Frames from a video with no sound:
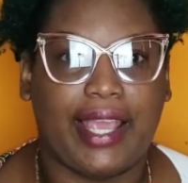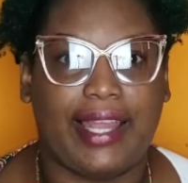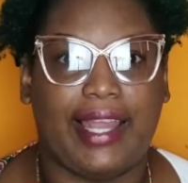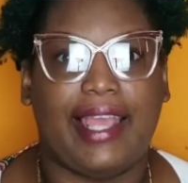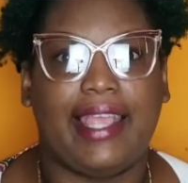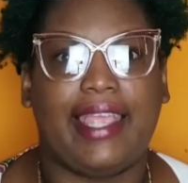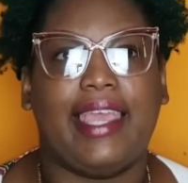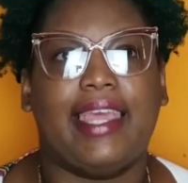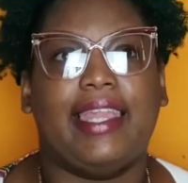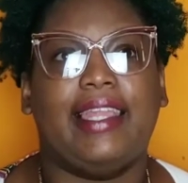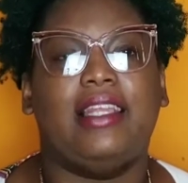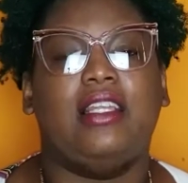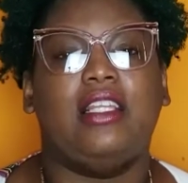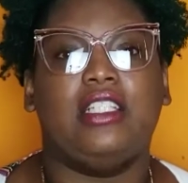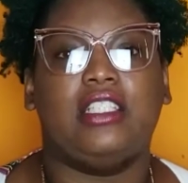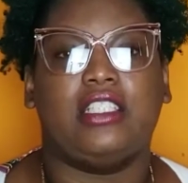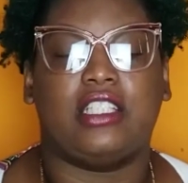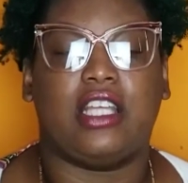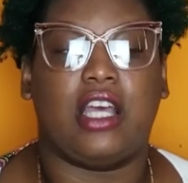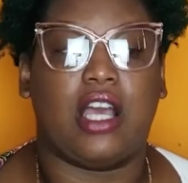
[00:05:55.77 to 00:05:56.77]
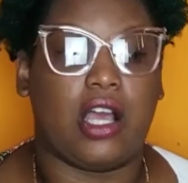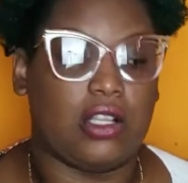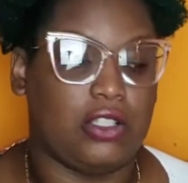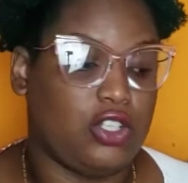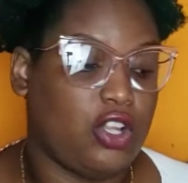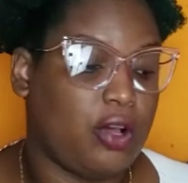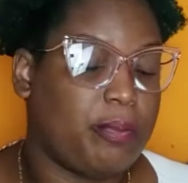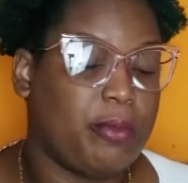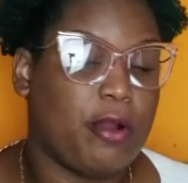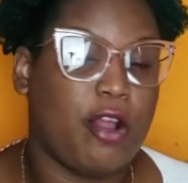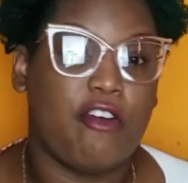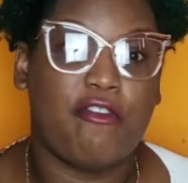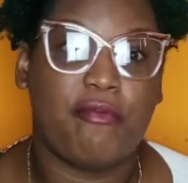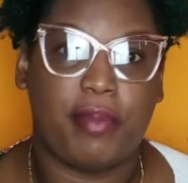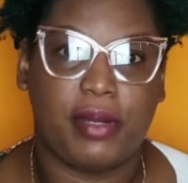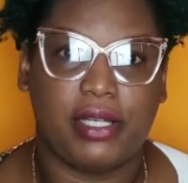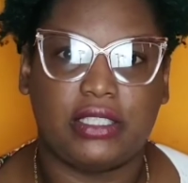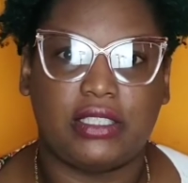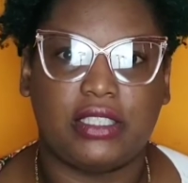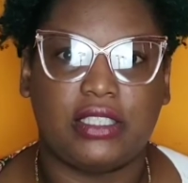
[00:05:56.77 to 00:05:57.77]
And I can list a number of
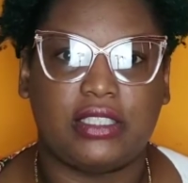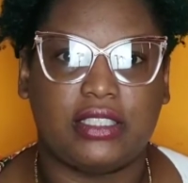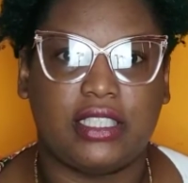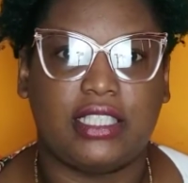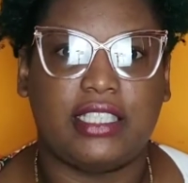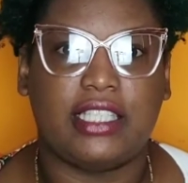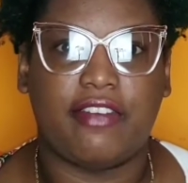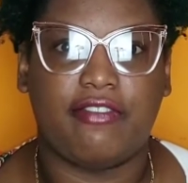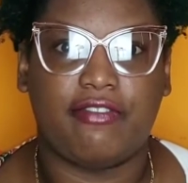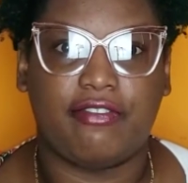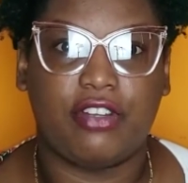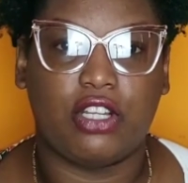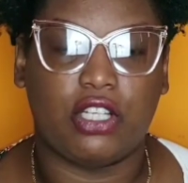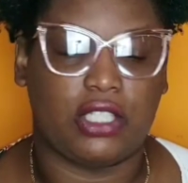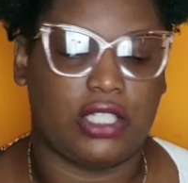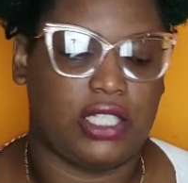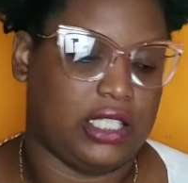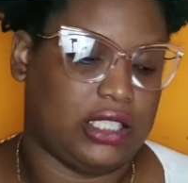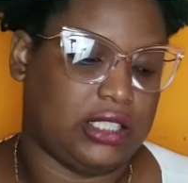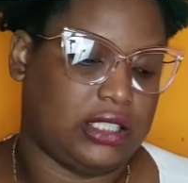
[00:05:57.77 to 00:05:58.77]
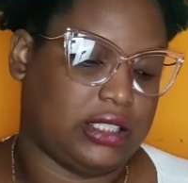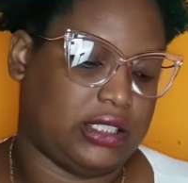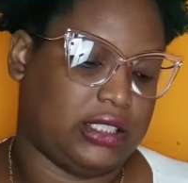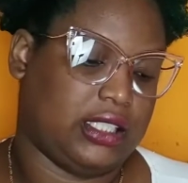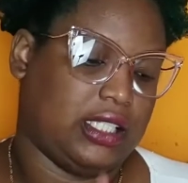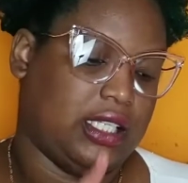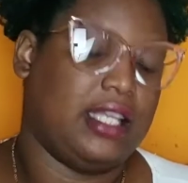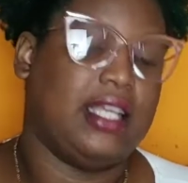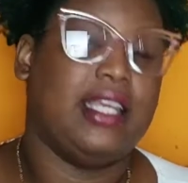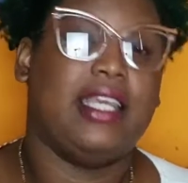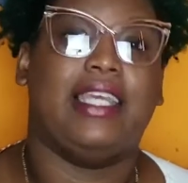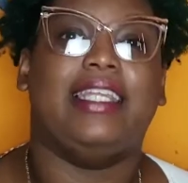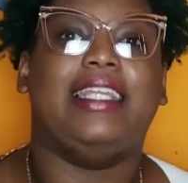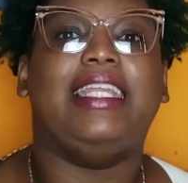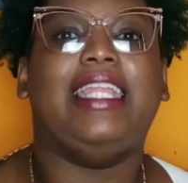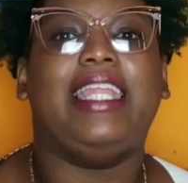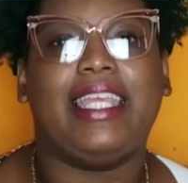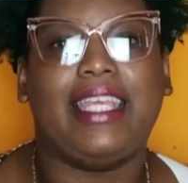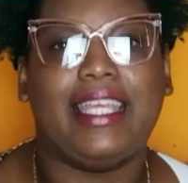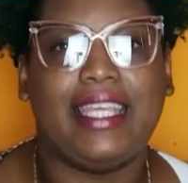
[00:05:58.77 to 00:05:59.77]
persons that have done this
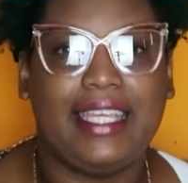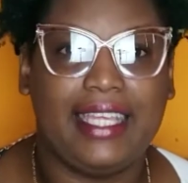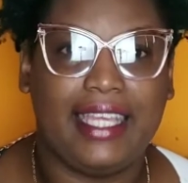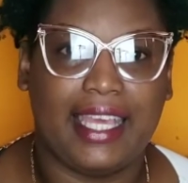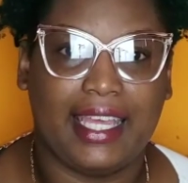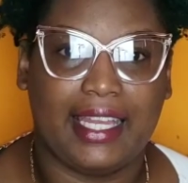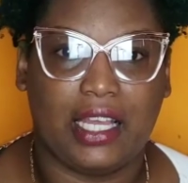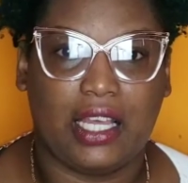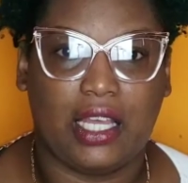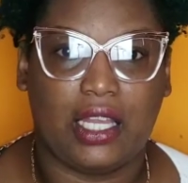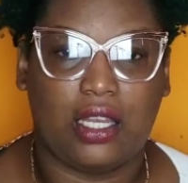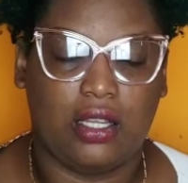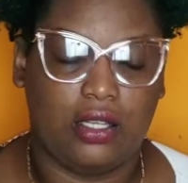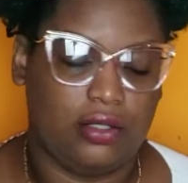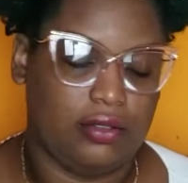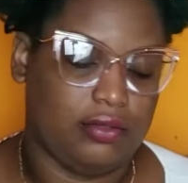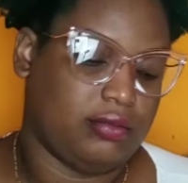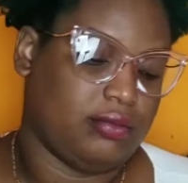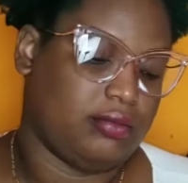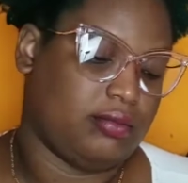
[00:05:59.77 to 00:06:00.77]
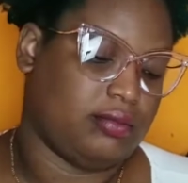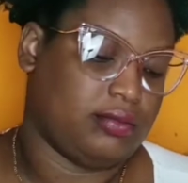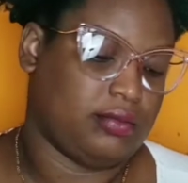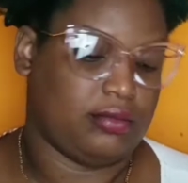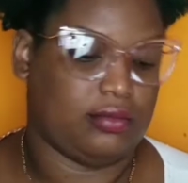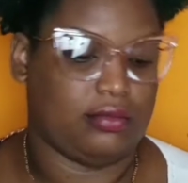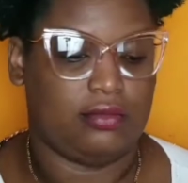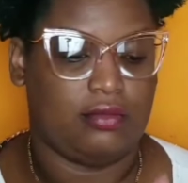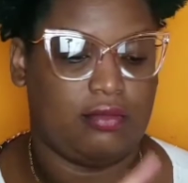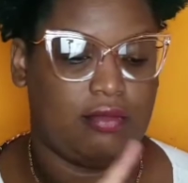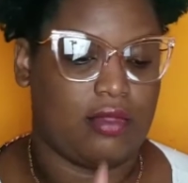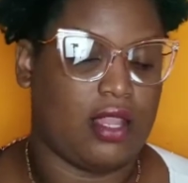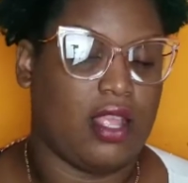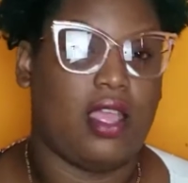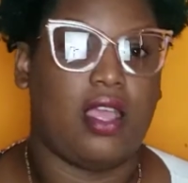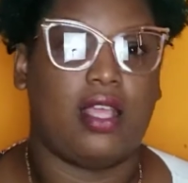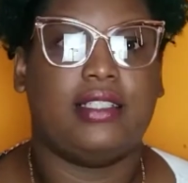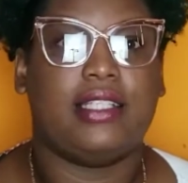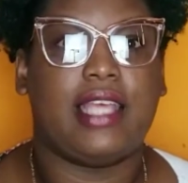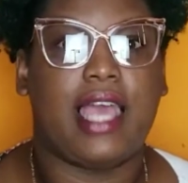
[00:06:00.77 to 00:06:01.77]
Nick Cannon,
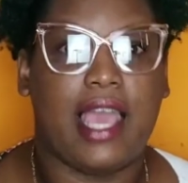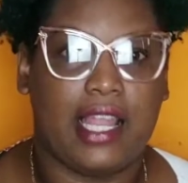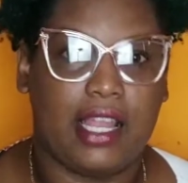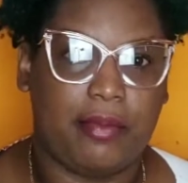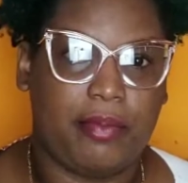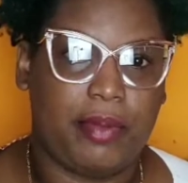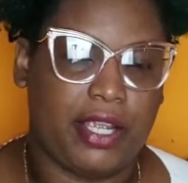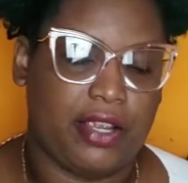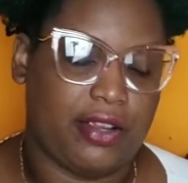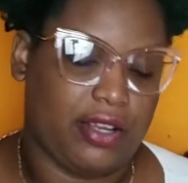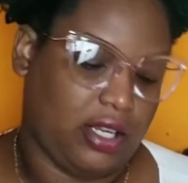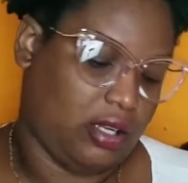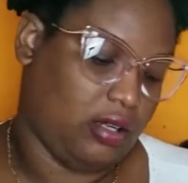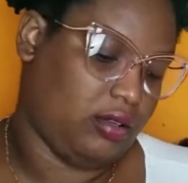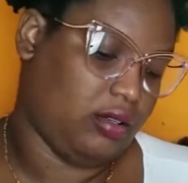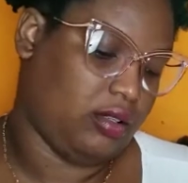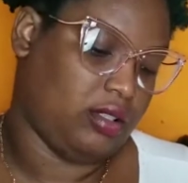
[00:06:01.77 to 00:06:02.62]
Tyler Perry,